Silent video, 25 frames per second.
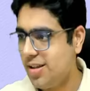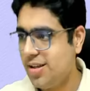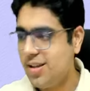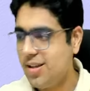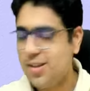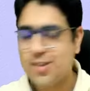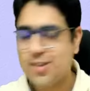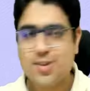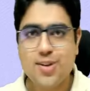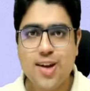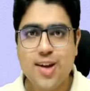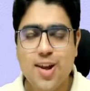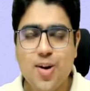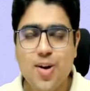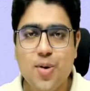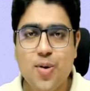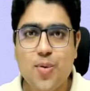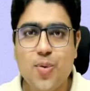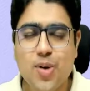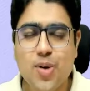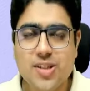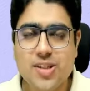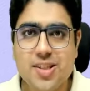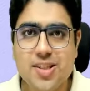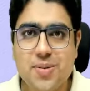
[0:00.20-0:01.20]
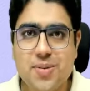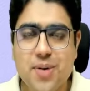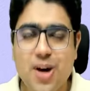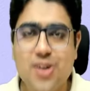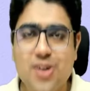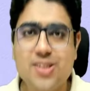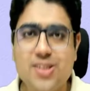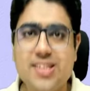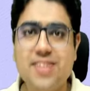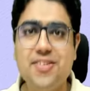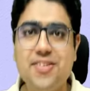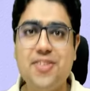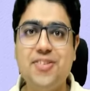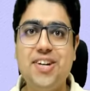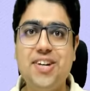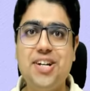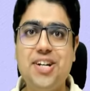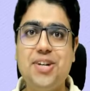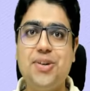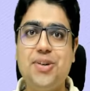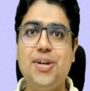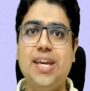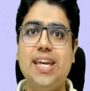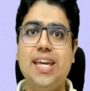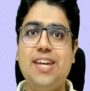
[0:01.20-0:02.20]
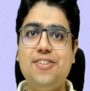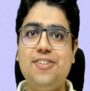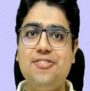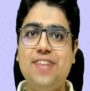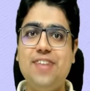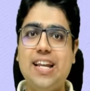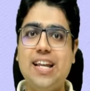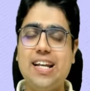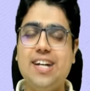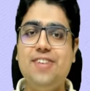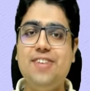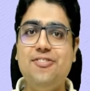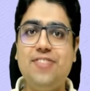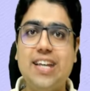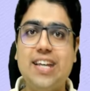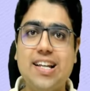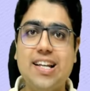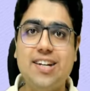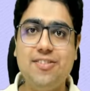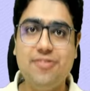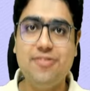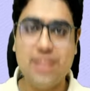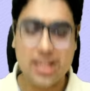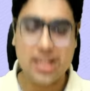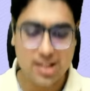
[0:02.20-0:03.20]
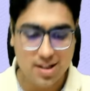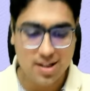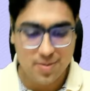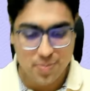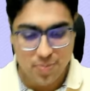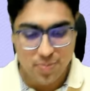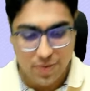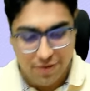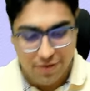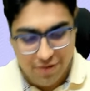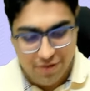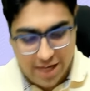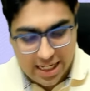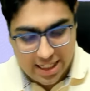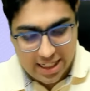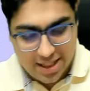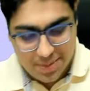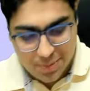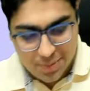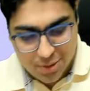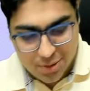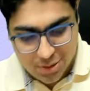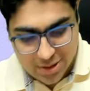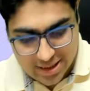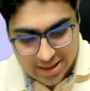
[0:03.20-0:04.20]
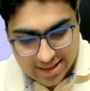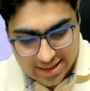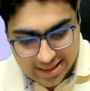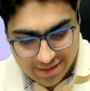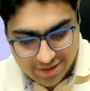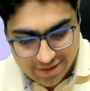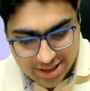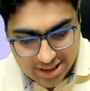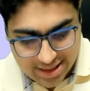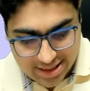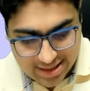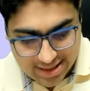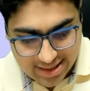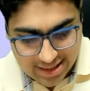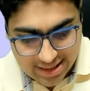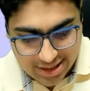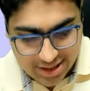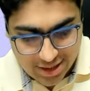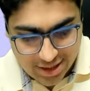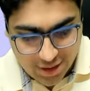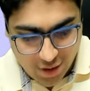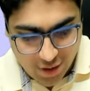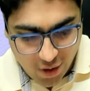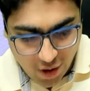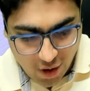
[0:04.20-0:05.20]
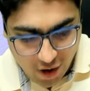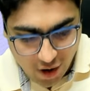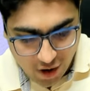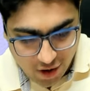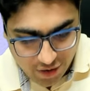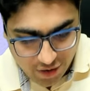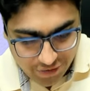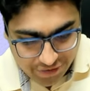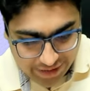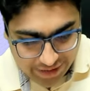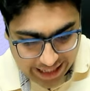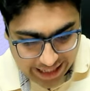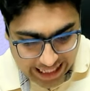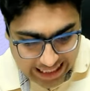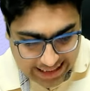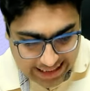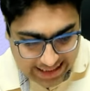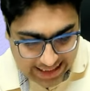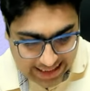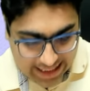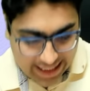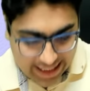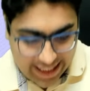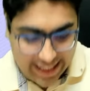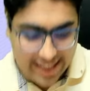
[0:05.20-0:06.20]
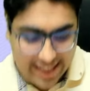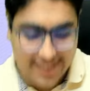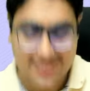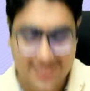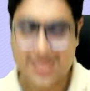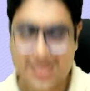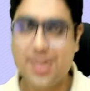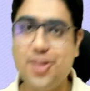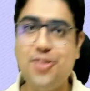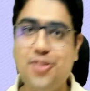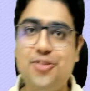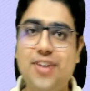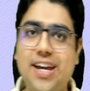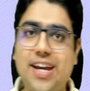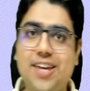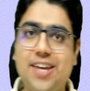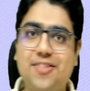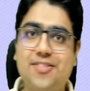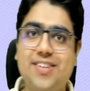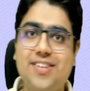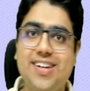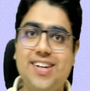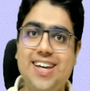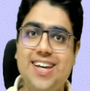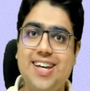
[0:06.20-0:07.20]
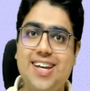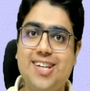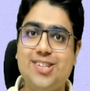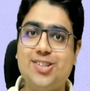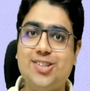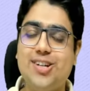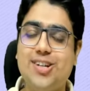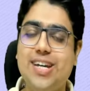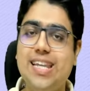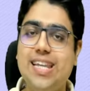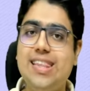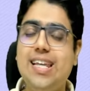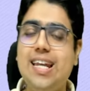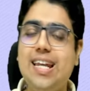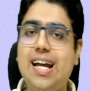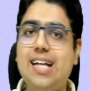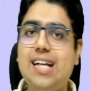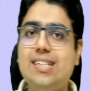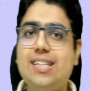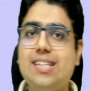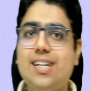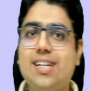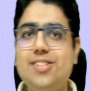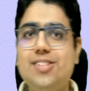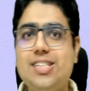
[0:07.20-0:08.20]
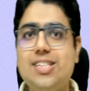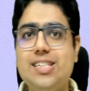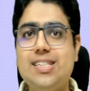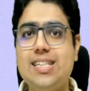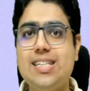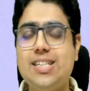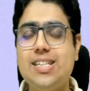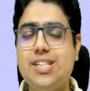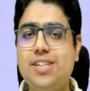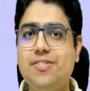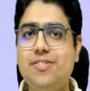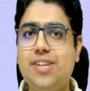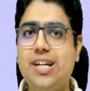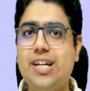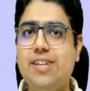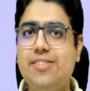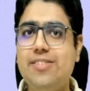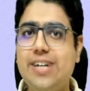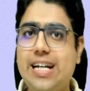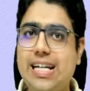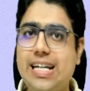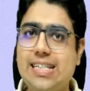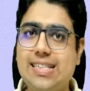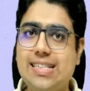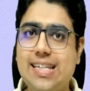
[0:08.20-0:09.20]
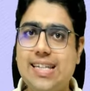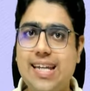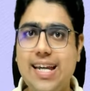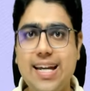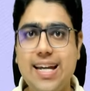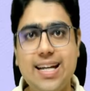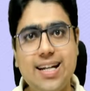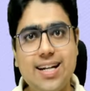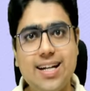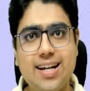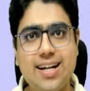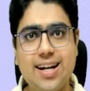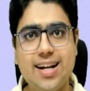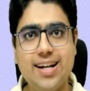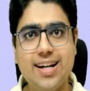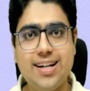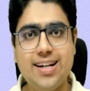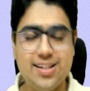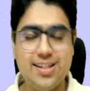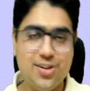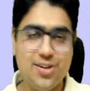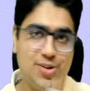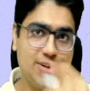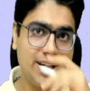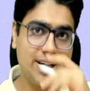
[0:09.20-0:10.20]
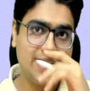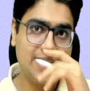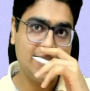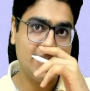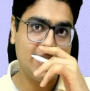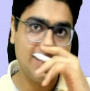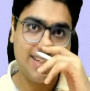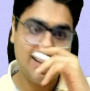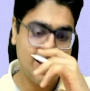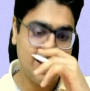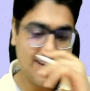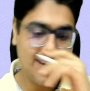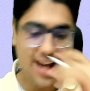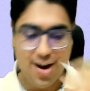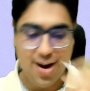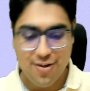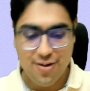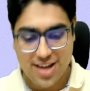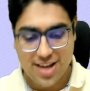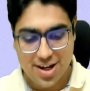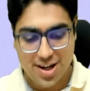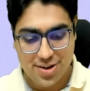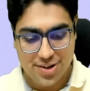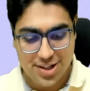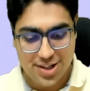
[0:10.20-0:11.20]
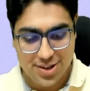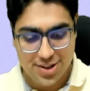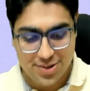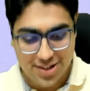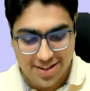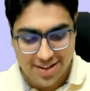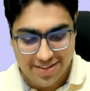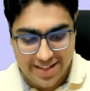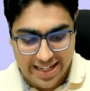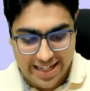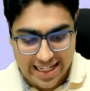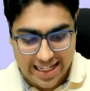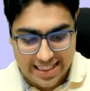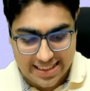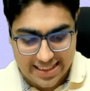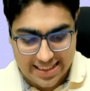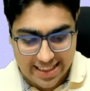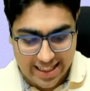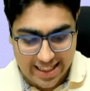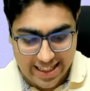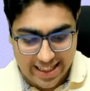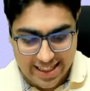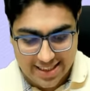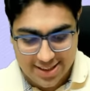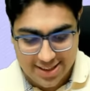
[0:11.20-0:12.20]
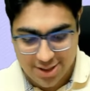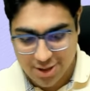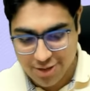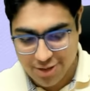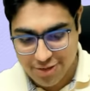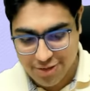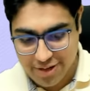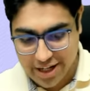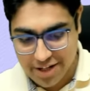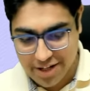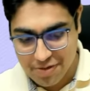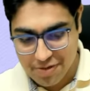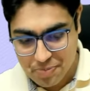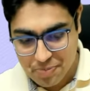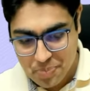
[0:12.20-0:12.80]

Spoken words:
So hello, what's up? How's everyone doing? Welcome to this revision session of Essay 805. So in the last revision session, we covered Essay 800. Okay, sir. Now we are going to cover Essay 805.